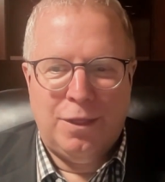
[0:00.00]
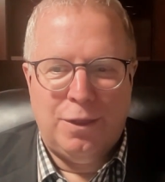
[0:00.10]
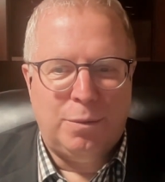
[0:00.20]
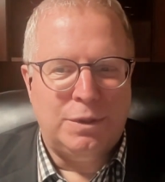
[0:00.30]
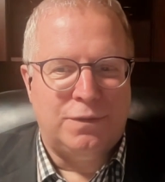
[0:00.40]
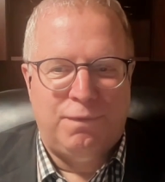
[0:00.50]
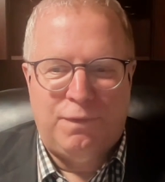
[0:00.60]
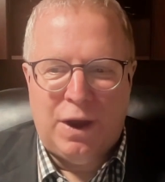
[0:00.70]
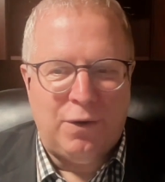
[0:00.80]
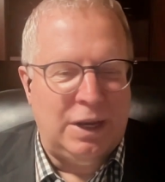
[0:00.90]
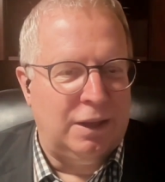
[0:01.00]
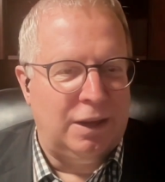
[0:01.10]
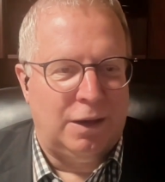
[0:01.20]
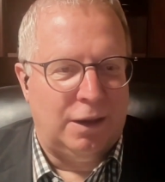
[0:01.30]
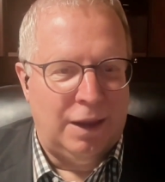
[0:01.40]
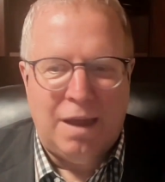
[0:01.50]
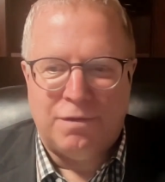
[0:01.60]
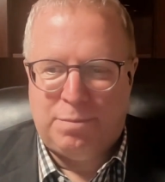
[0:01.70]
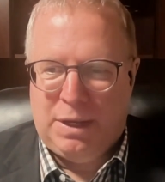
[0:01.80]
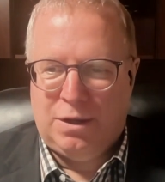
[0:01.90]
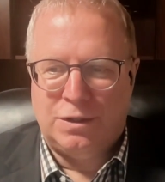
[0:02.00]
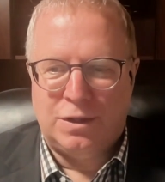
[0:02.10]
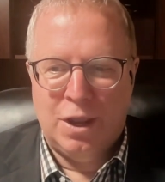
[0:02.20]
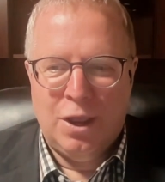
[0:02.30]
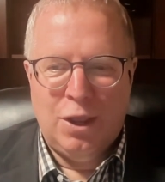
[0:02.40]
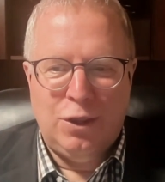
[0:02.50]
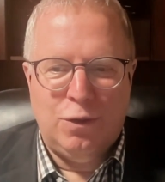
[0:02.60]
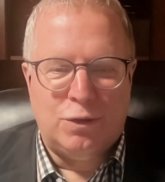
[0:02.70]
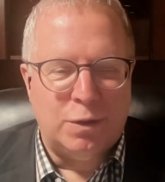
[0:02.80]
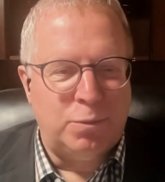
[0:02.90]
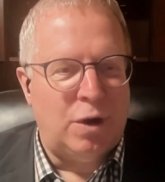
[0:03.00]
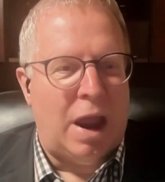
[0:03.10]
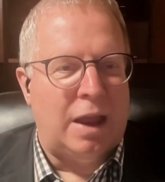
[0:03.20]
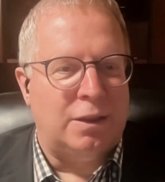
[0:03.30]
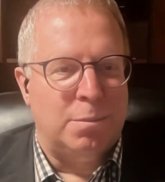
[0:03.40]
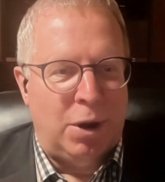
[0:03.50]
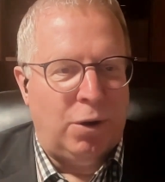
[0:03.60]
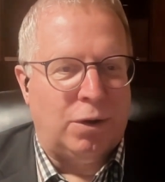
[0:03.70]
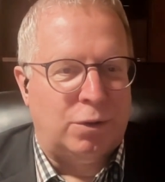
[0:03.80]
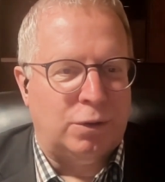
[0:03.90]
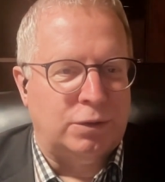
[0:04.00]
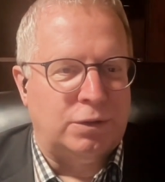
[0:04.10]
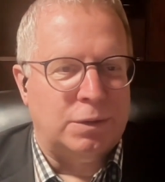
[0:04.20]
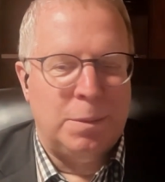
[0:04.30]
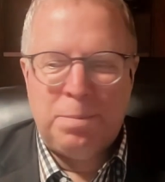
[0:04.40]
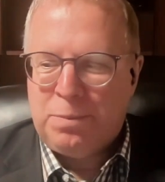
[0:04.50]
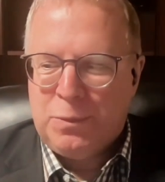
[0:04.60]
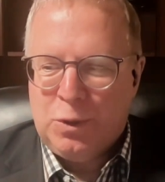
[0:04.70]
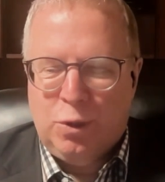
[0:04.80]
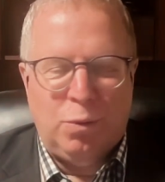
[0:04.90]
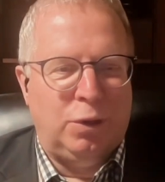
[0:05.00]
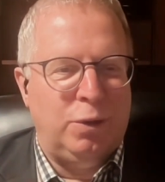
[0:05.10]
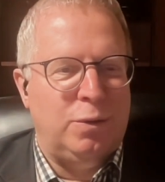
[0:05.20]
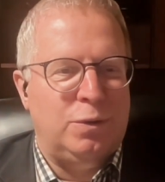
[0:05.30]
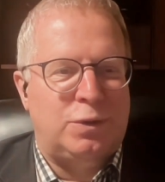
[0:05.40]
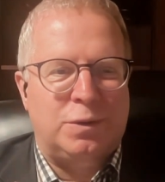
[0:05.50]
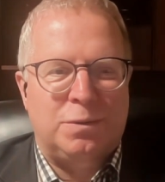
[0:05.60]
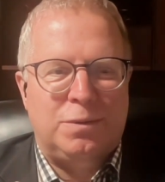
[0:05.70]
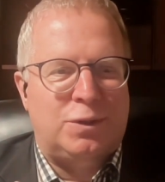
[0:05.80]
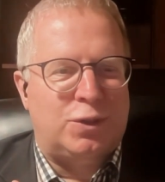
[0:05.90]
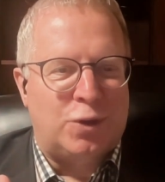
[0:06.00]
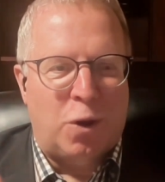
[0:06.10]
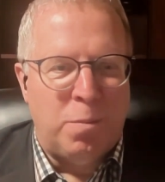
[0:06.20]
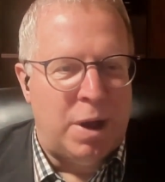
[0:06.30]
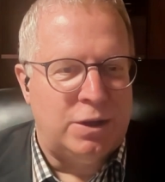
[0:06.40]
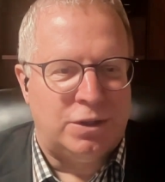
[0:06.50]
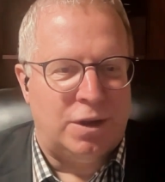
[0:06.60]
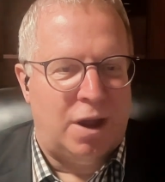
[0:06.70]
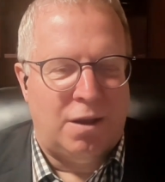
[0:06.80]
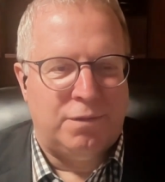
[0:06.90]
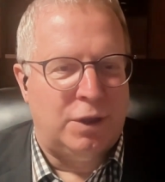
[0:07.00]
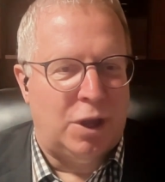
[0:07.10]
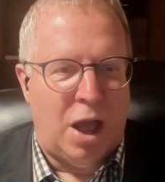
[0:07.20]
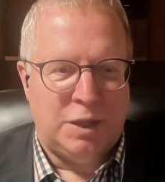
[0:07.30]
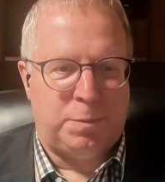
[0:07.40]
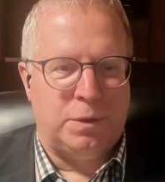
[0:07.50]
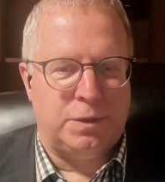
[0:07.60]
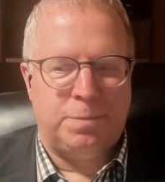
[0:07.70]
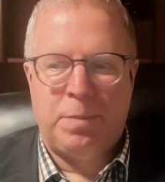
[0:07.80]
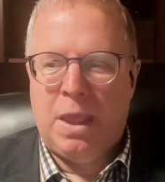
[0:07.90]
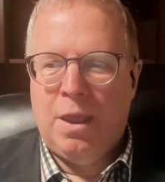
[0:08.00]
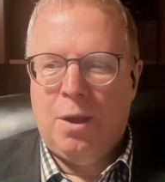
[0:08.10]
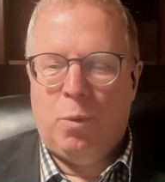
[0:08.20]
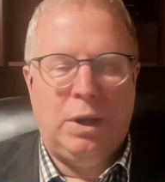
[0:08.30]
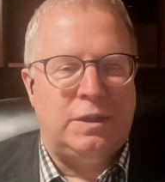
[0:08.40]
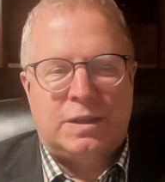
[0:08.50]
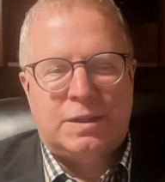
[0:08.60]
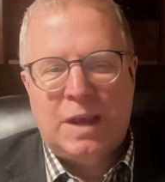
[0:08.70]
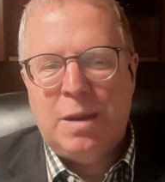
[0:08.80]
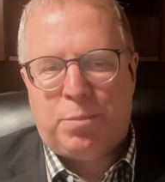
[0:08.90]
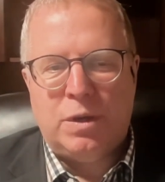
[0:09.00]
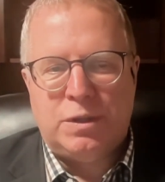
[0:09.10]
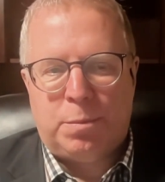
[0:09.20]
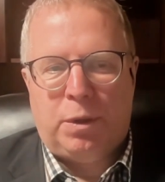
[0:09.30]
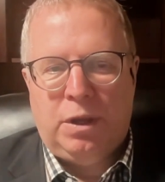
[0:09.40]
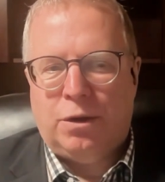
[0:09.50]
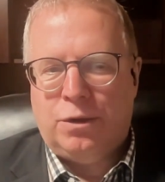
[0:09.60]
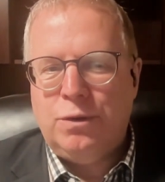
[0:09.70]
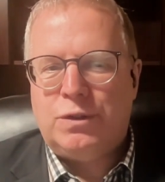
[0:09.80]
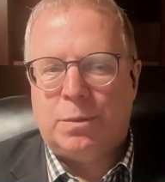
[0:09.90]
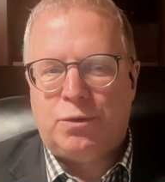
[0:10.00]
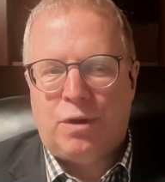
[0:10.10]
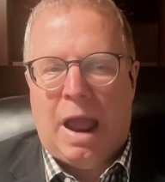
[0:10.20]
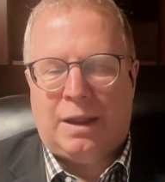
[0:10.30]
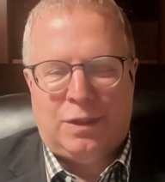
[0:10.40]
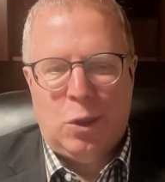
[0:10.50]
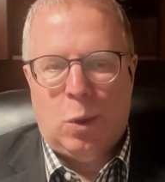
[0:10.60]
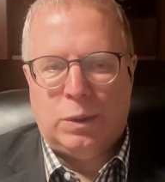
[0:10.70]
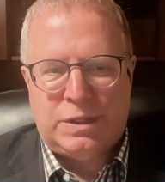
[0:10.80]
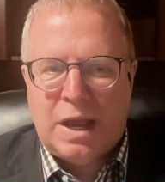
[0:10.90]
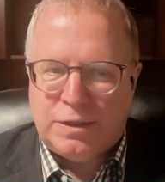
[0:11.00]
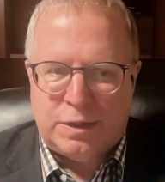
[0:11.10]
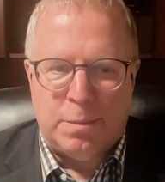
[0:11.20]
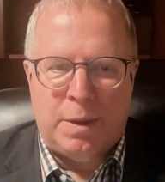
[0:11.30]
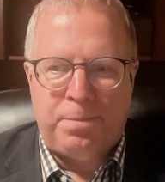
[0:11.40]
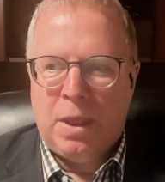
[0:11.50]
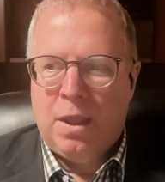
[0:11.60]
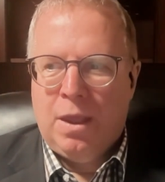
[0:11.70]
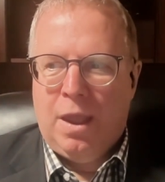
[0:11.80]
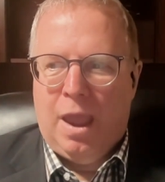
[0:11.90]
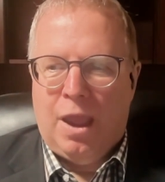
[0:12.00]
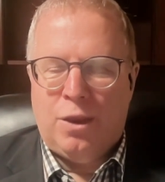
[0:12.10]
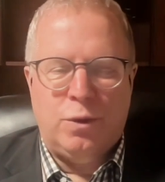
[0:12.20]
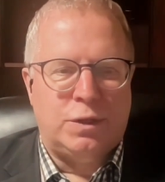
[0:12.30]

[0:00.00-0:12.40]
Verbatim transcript: there was very little left because you subtract the miracles, you lose so much of the Gospels. Well, it's the same principle here. You subtract the Old Testament and you